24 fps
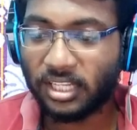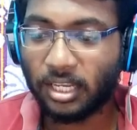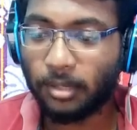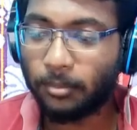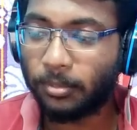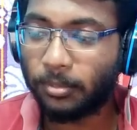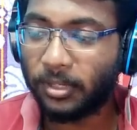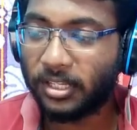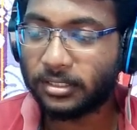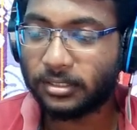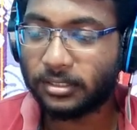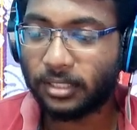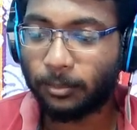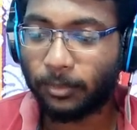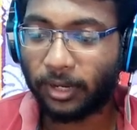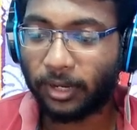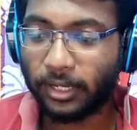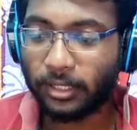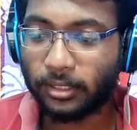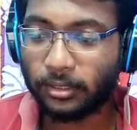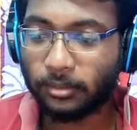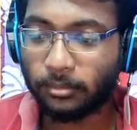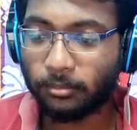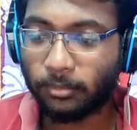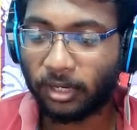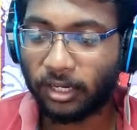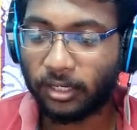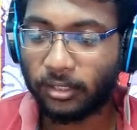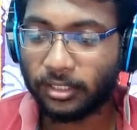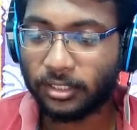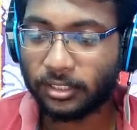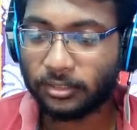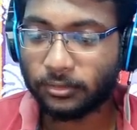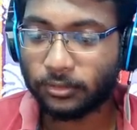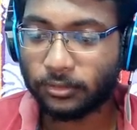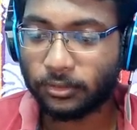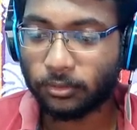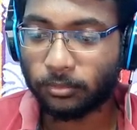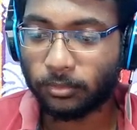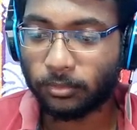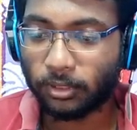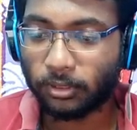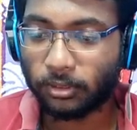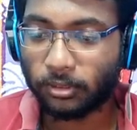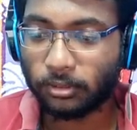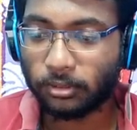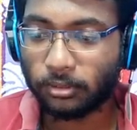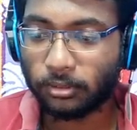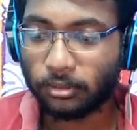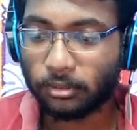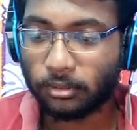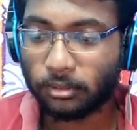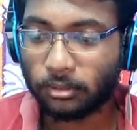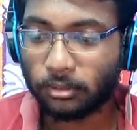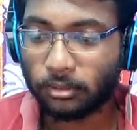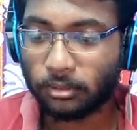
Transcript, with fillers: This game plays like mind, mind tricks with you, man.